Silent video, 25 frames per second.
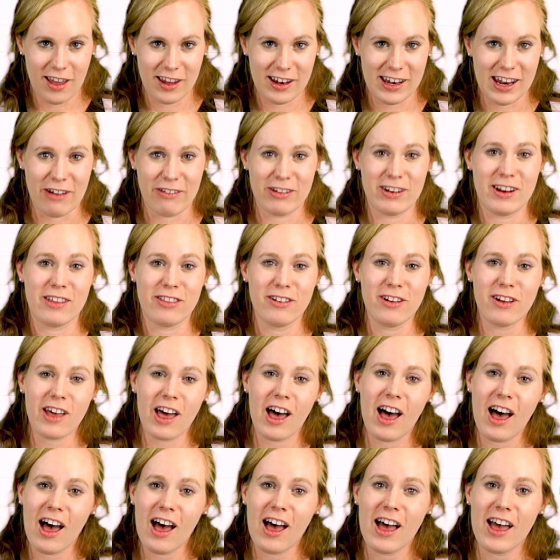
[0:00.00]
Now, another
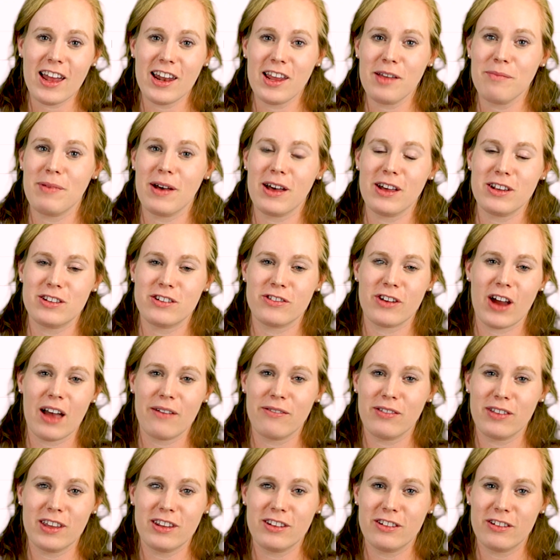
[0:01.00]
con about
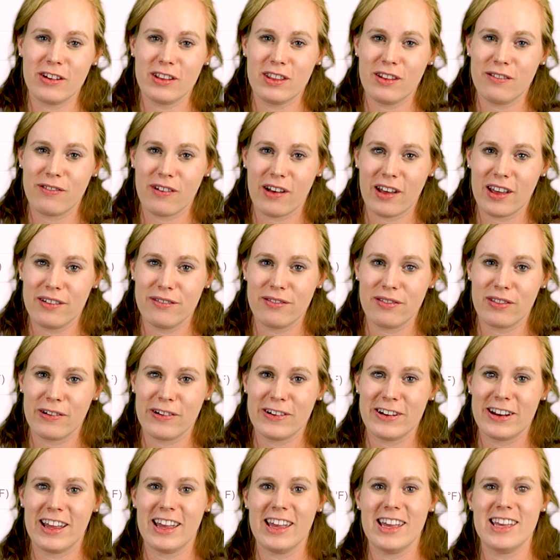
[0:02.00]
traveling during the fall in
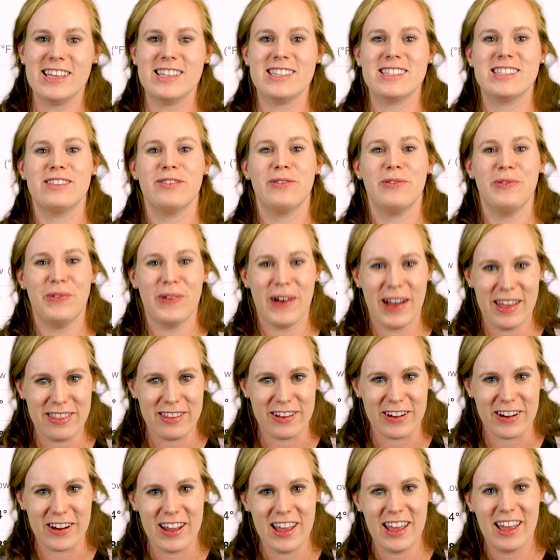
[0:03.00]
Florida is the
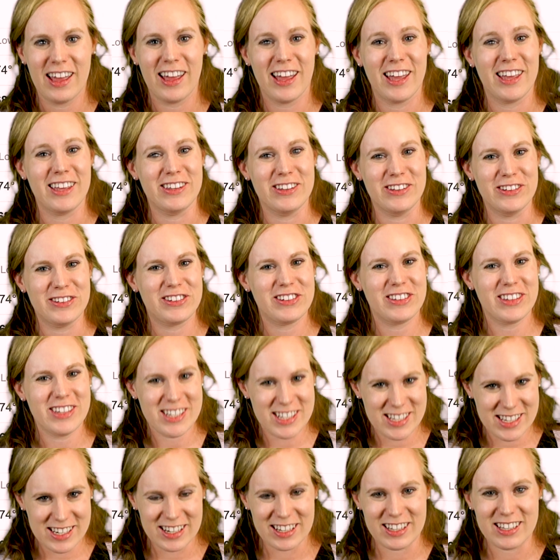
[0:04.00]
weather. It usually
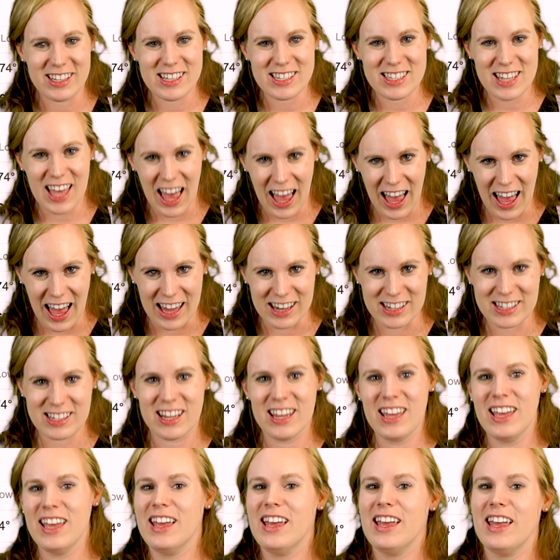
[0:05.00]
still is hot.
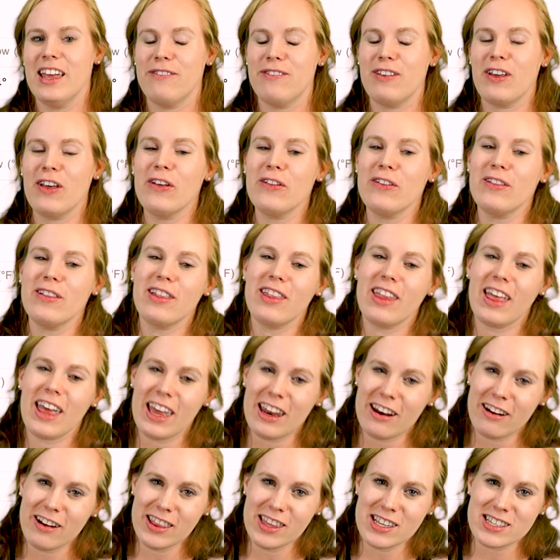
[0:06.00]
If you go
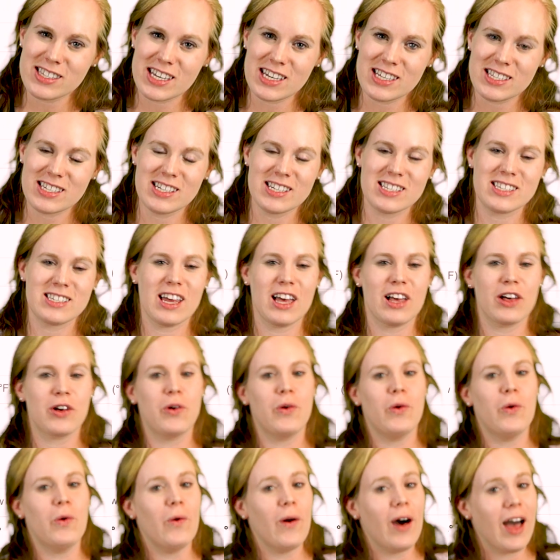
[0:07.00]
later in the season, it's not
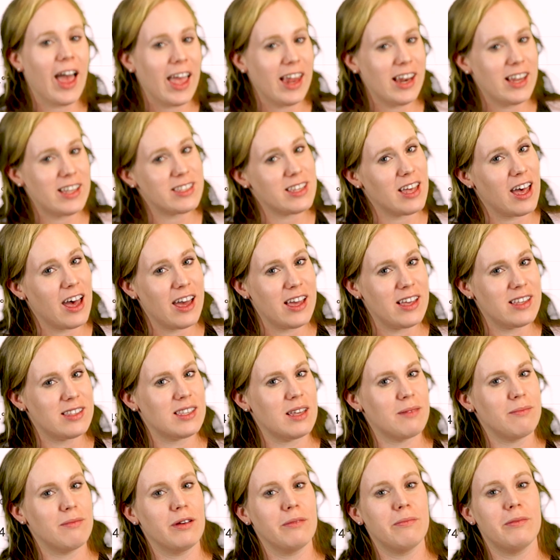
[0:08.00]
quite as hot as
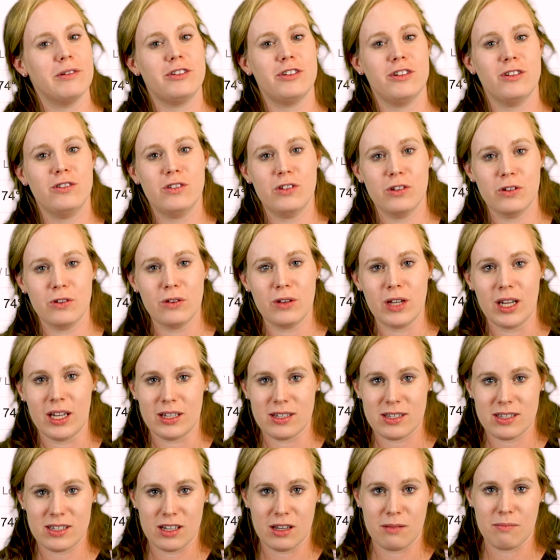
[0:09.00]
summer, but you do need
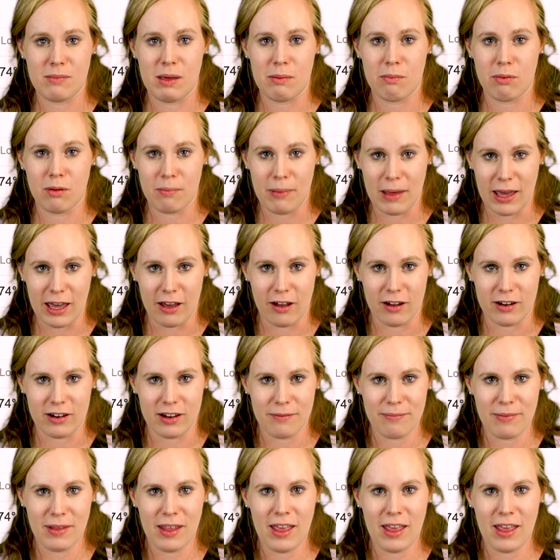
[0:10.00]
to still be prepared.